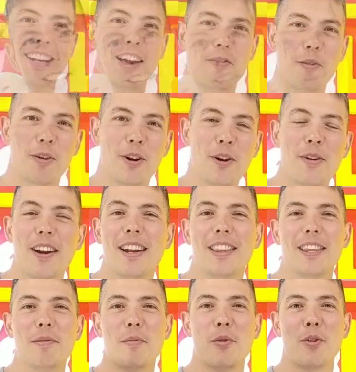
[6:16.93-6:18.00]
Now, if you want to know
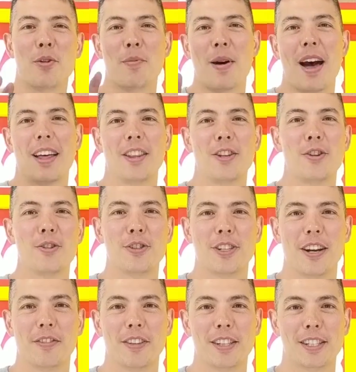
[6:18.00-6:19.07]
anything more about the new
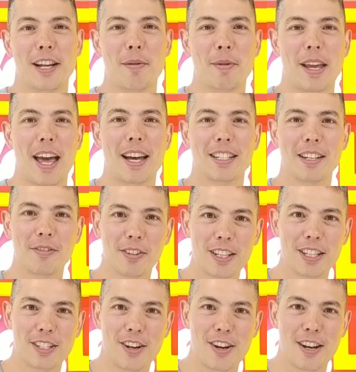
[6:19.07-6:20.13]
stuff that's coming out, definitely
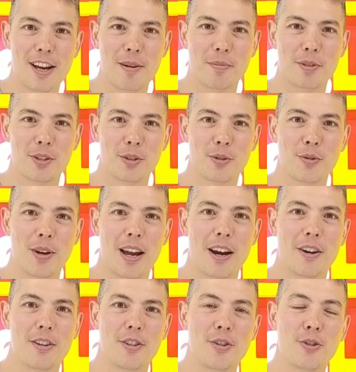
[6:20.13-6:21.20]
sign up to
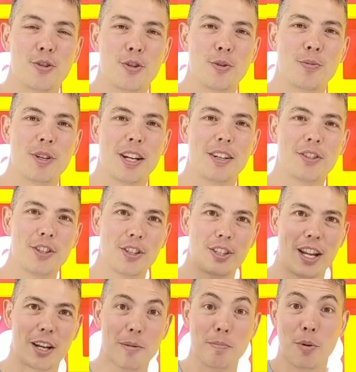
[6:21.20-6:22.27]
our YouTube channel, just
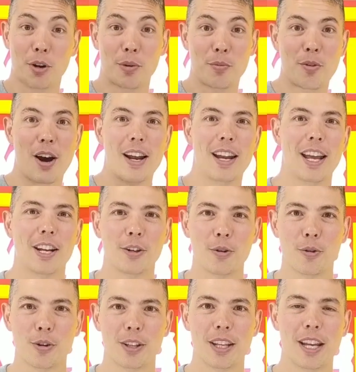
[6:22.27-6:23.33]
down the bottom right-hand
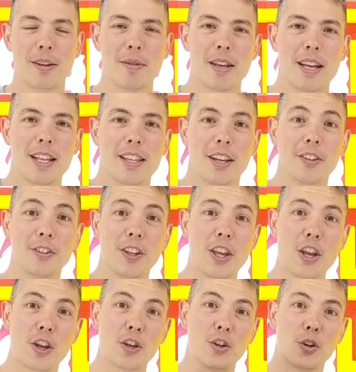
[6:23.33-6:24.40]
corner there. The other thing
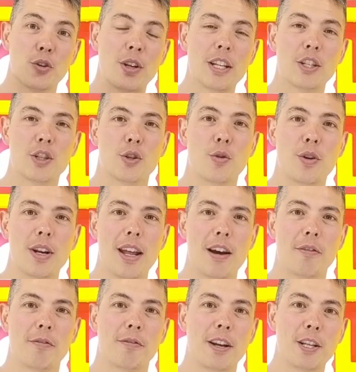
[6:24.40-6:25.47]
you can do is join
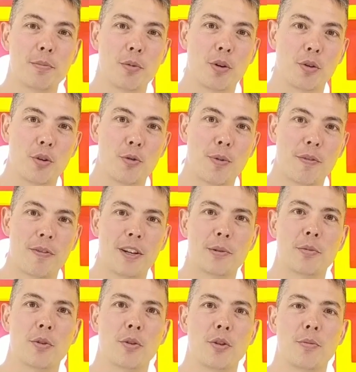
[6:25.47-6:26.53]
our Facebook group. Our
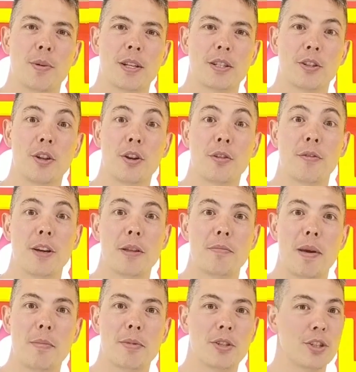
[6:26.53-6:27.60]
Facebook group has a lot of other
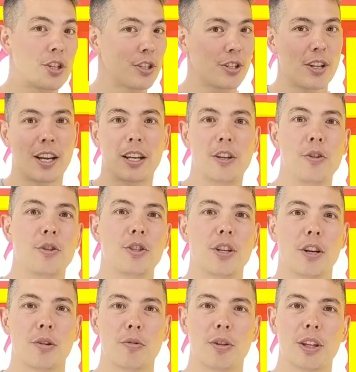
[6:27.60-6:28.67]
members just like you
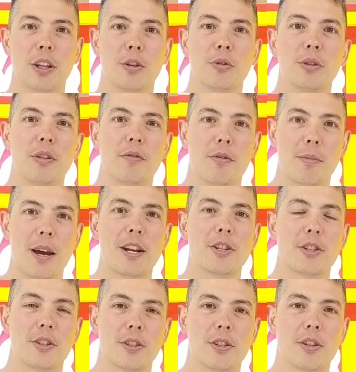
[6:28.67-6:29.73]
sharing really cool
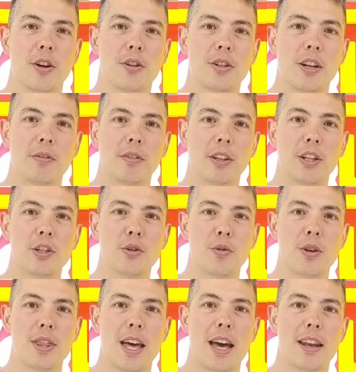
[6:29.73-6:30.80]
information, so definitely
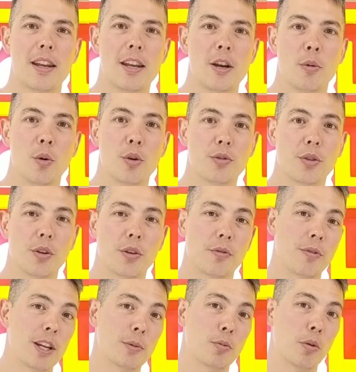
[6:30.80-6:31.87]
join that. We also got a
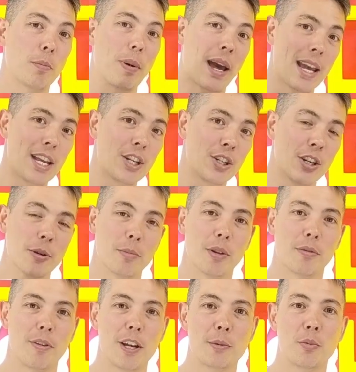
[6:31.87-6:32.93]
Facebook page, but
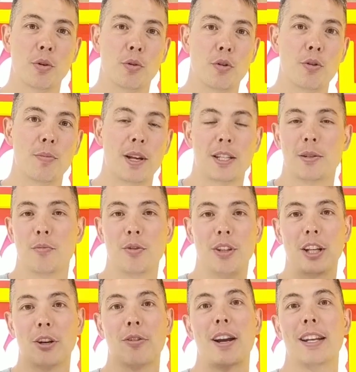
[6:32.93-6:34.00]
the Facebook group has some
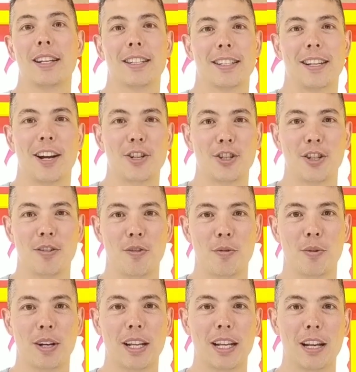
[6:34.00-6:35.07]
really great discussion if you
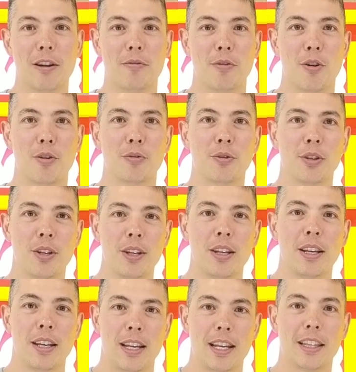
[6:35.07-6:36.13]
want to get involved
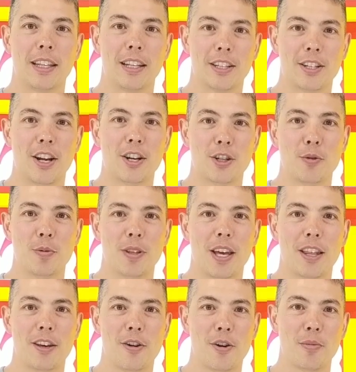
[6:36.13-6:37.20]
in the discussion with
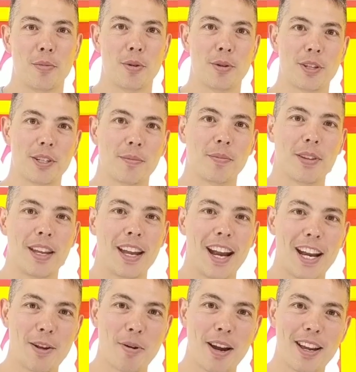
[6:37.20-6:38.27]
other homebrewers.
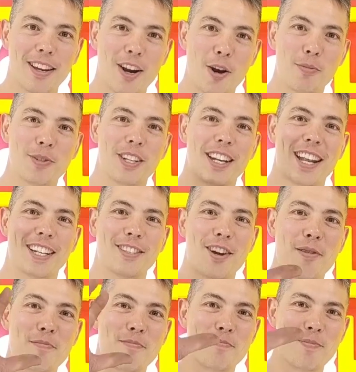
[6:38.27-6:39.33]
Anyway, hope to see you next
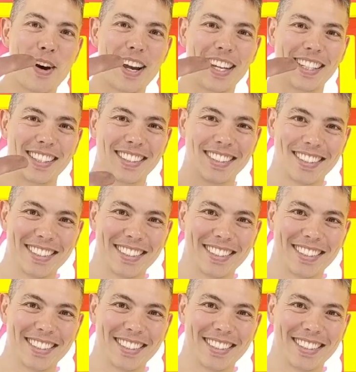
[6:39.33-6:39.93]
time. Bye.